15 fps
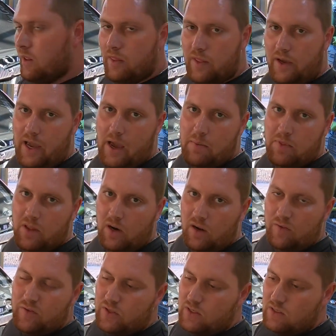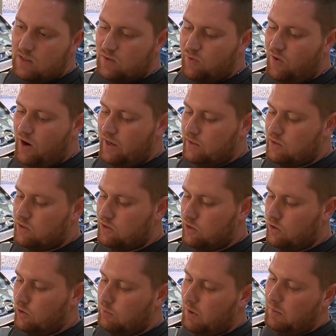the cam, the lifters is fine,
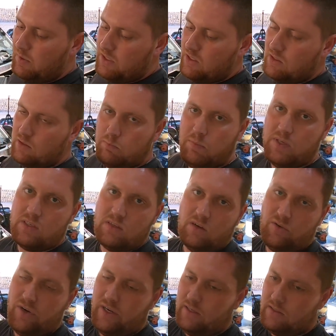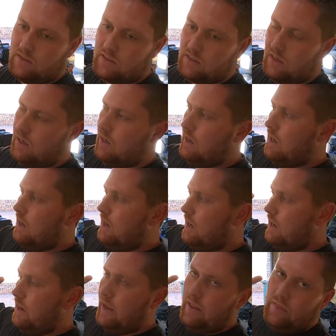so maybe just piston rings,
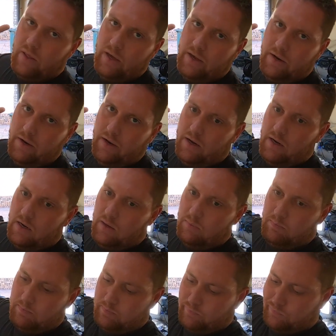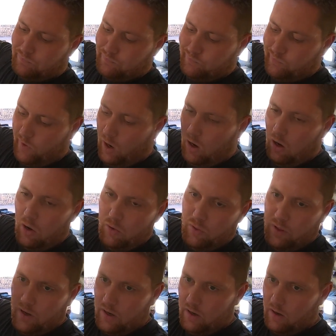and then own
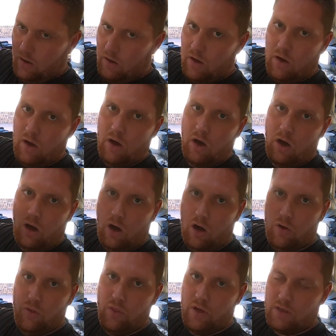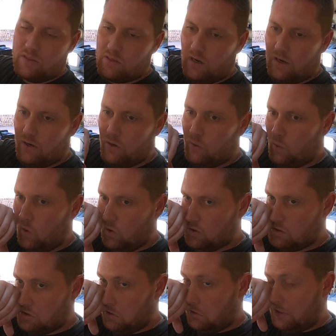the cylinder
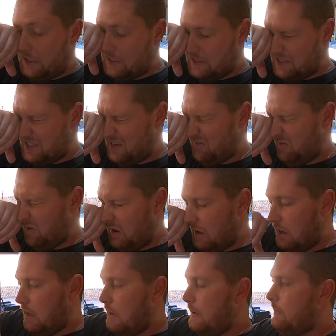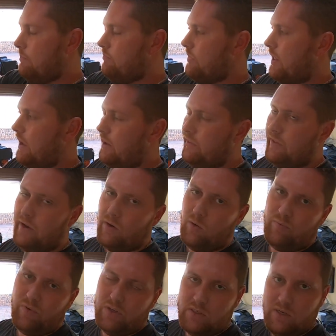walls and all that stuff. And then
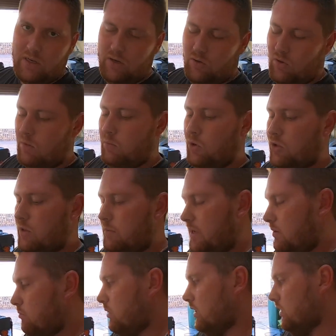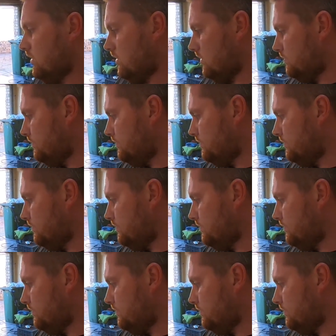obviously do a bottom end build,